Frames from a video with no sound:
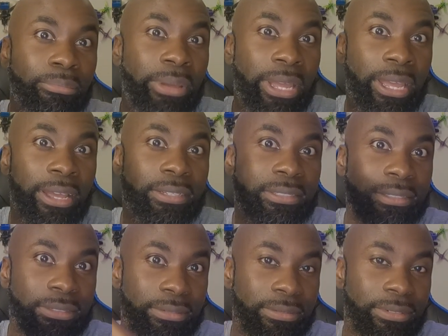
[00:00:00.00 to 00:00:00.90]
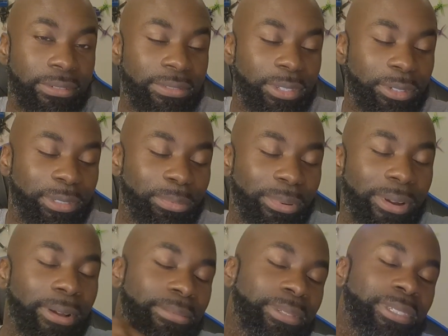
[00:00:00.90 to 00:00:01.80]
bags of those
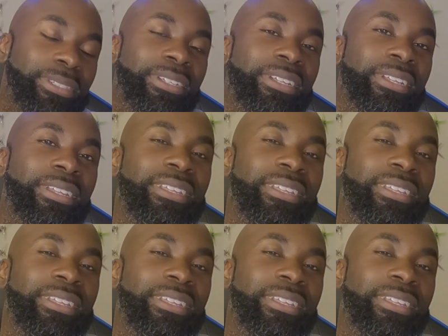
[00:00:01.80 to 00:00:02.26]
props.